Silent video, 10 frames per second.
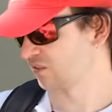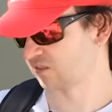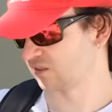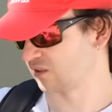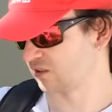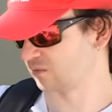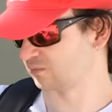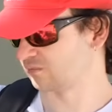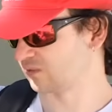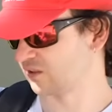so
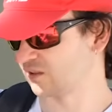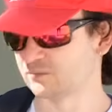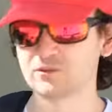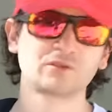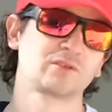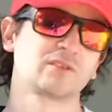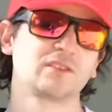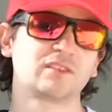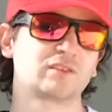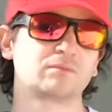the rear motor
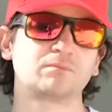is